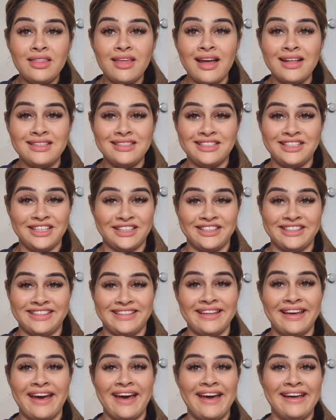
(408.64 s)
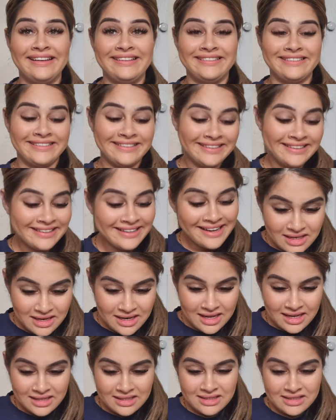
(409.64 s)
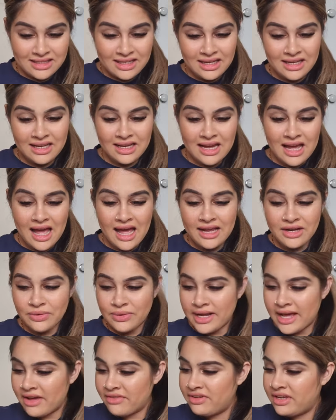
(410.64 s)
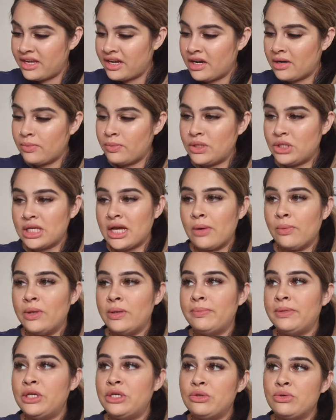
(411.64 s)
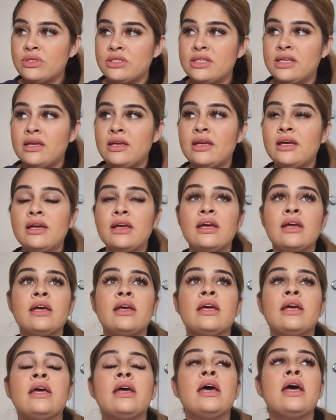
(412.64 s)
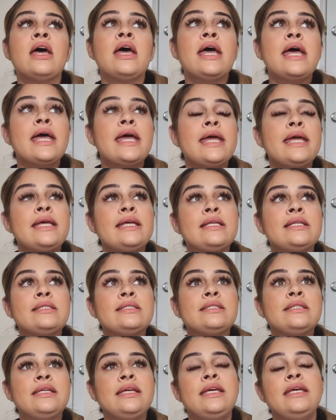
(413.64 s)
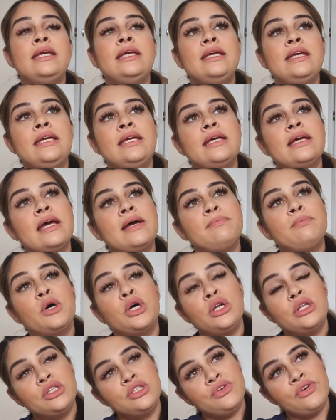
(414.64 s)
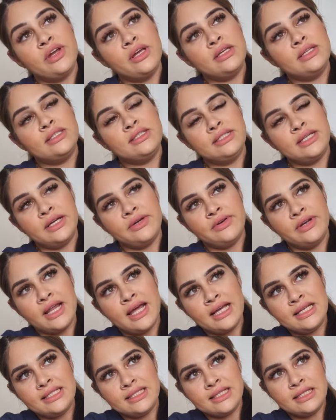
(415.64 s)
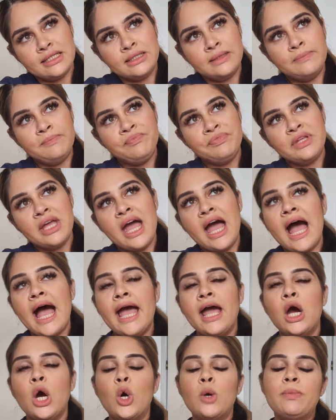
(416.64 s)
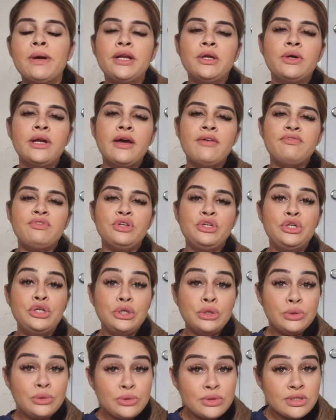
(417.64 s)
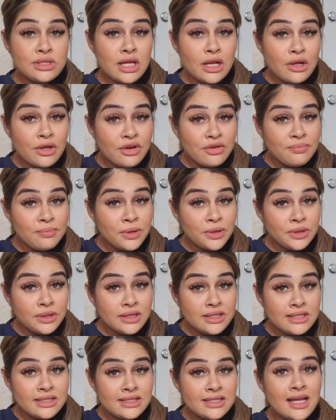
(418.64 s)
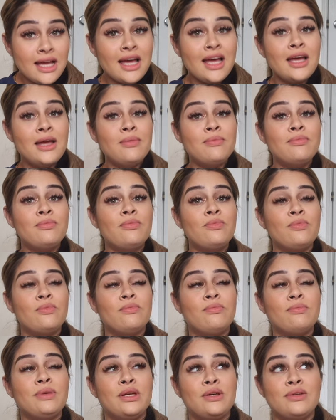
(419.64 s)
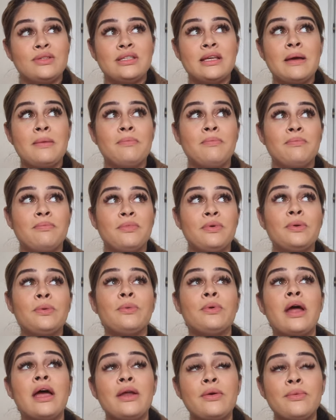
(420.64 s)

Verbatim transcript: that's just that. Next thing I don't have here, which I will be using, is the bottle sterilizer. I hope I don't have to use a lot of bottle this time because I'm I